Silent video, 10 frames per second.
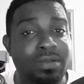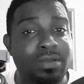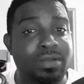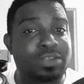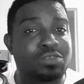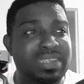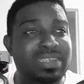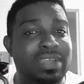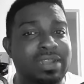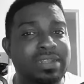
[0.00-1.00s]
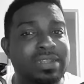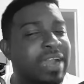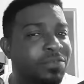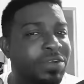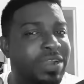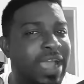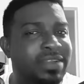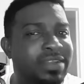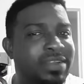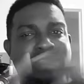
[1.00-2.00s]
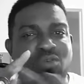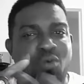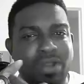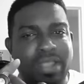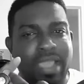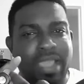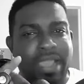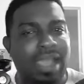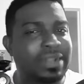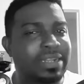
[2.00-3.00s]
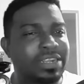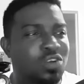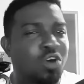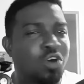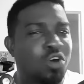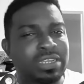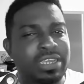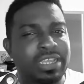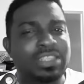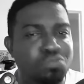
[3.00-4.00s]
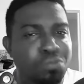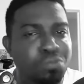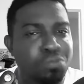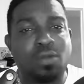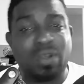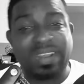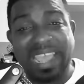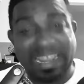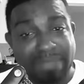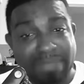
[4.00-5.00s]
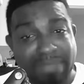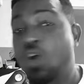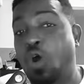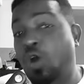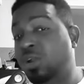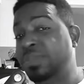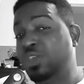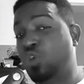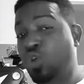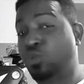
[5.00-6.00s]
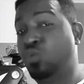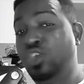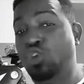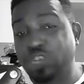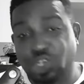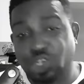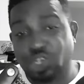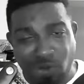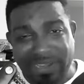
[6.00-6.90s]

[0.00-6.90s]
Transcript: So basically, that free card is one card, and there's an Omni Negate to break that one card back. All because we got Droll.